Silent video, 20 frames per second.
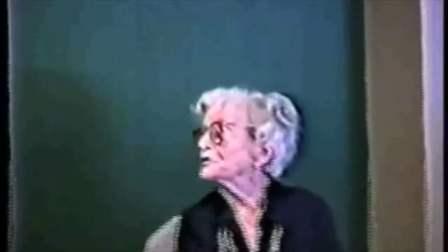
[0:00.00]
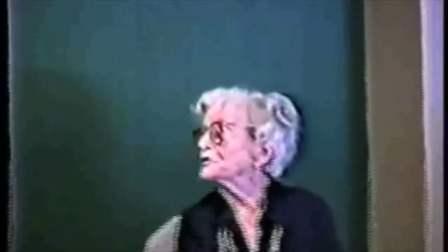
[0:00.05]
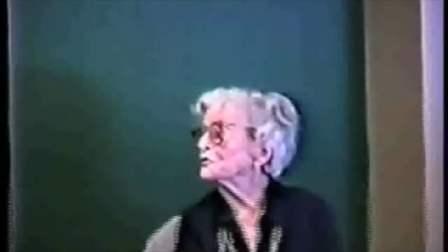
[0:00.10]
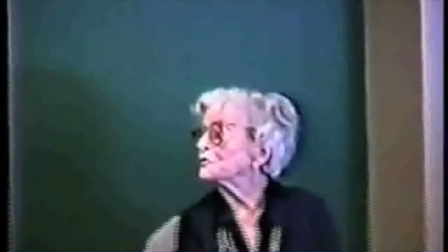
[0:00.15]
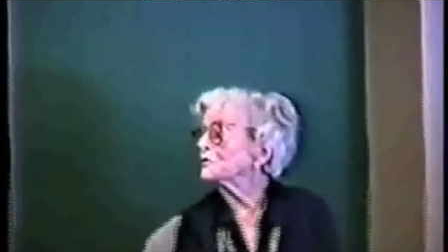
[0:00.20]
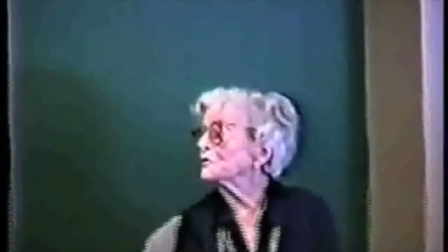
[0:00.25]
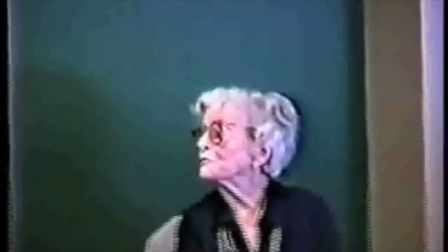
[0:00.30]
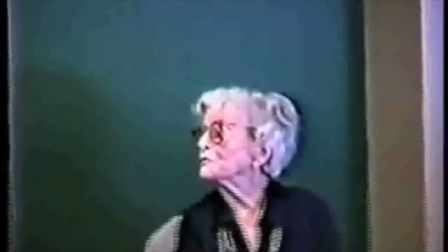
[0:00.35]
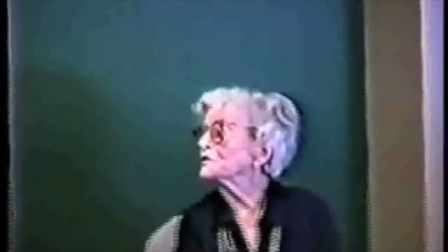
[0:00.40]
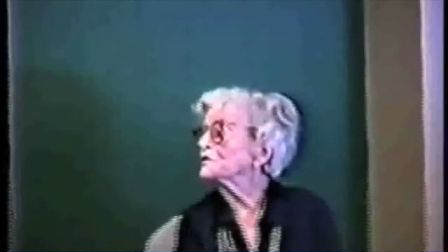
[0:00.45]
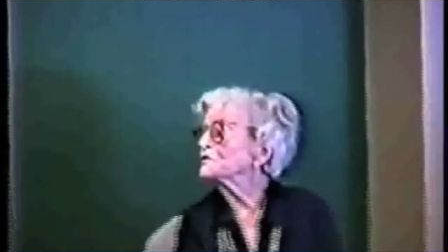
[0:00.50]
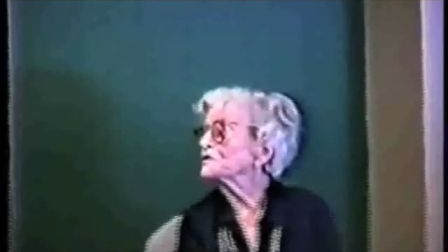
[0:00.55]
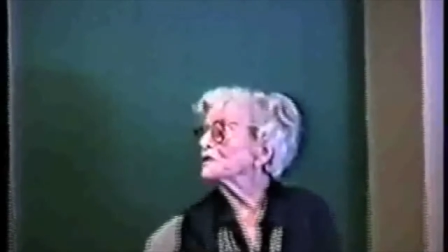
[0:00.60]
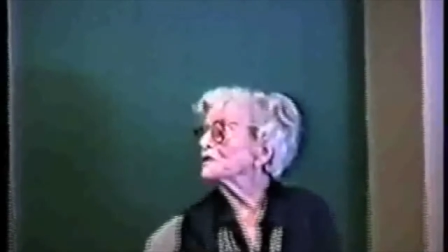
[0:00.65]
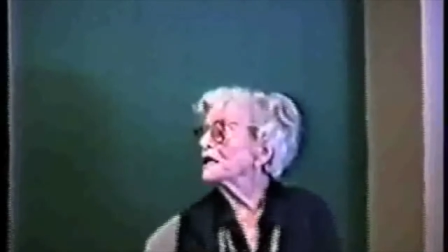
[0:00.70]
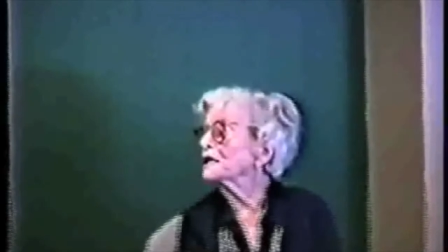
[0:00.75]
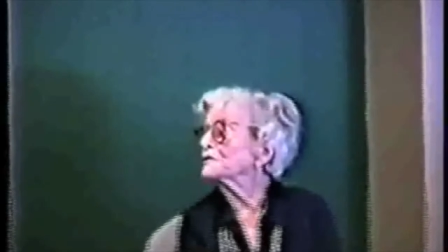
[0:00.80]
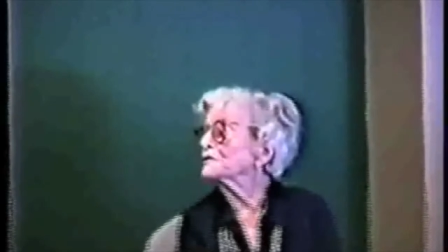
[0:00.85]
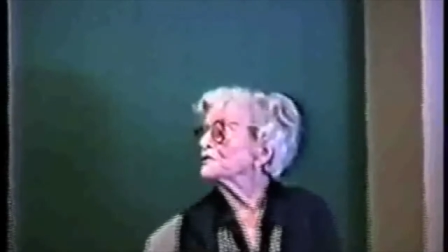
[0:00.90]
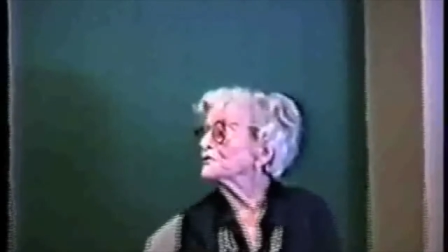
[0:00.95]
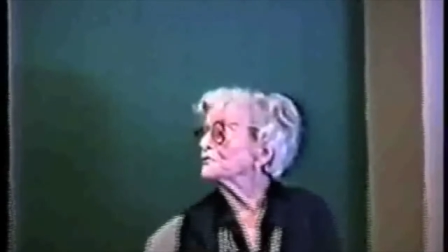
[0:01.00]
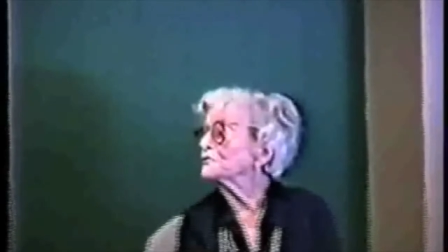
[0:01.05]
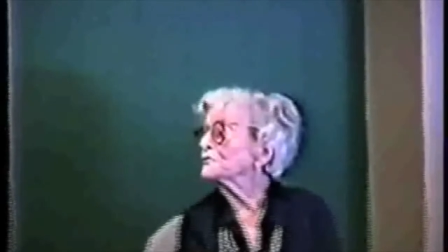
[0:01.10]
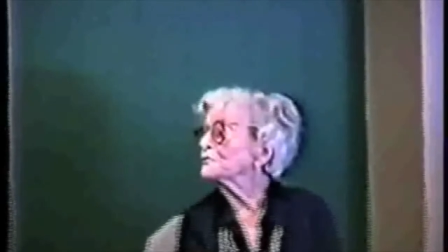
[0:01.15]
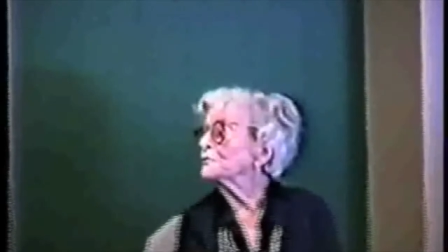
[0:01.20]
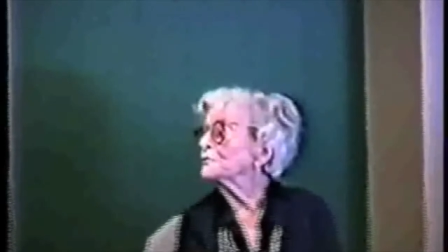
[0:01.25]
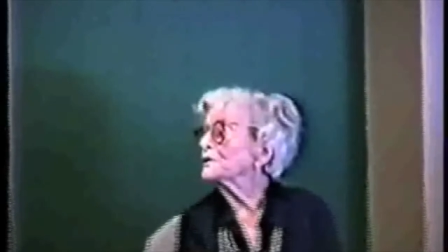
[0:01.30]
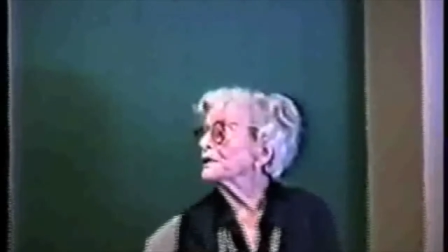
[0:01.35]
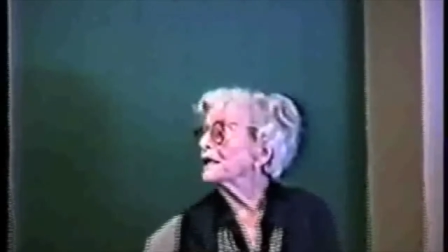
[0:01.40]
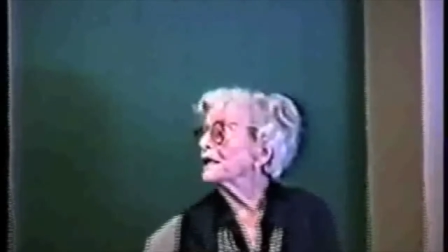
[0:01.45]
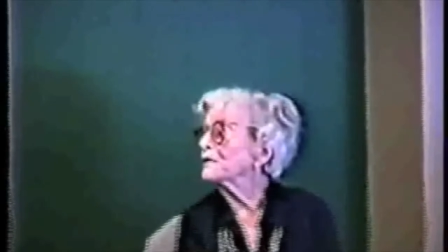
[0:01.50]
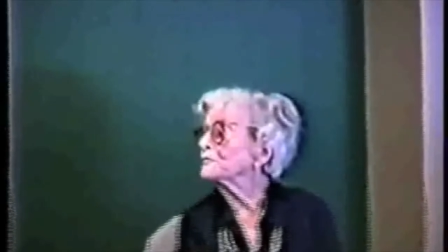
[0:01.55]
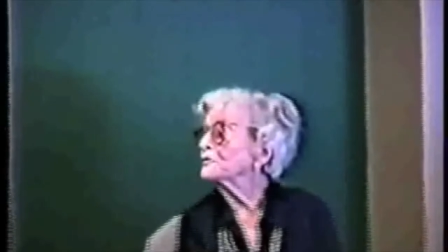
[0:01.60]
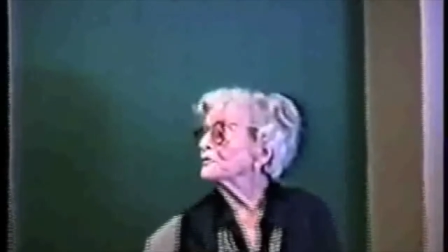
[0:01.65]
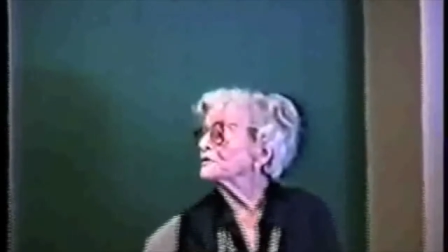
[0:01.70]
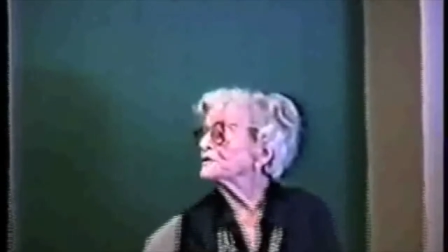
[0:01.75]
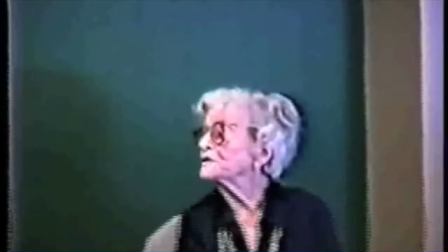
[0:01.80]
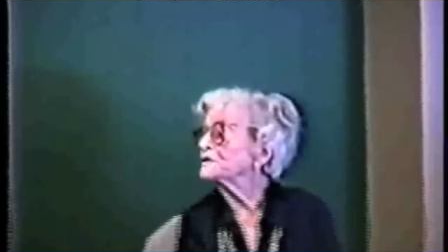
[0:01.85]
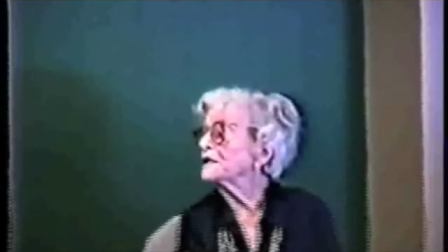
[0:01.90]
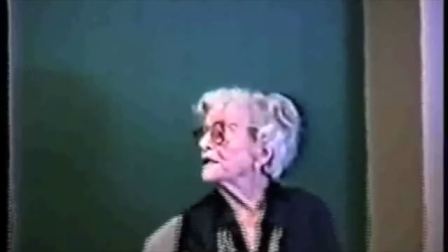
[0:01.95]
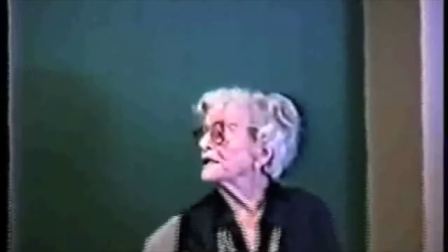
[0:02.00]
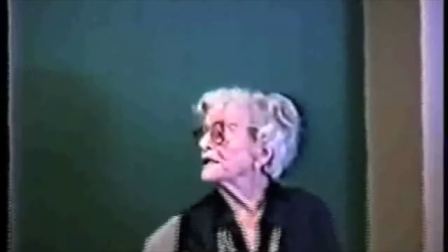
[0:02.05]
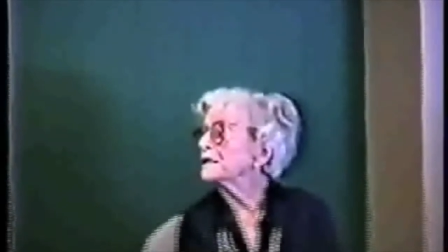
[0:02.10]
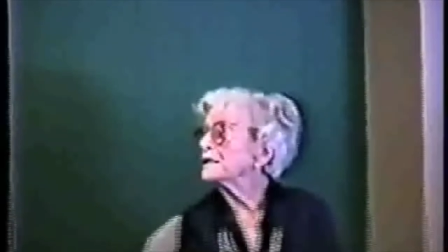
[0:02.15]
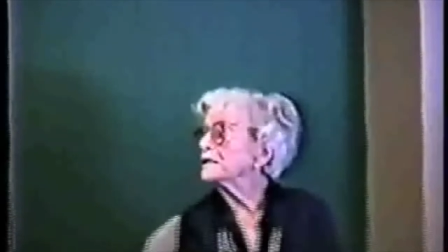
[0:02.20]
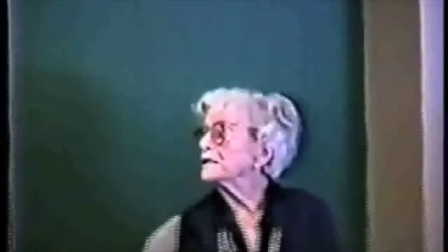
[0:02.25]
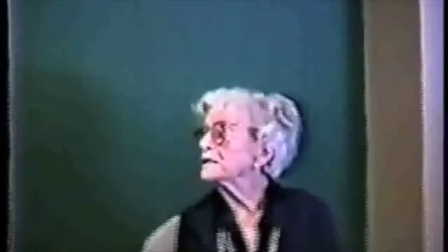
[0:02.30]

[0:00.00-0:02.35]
should, we started doing, I would say,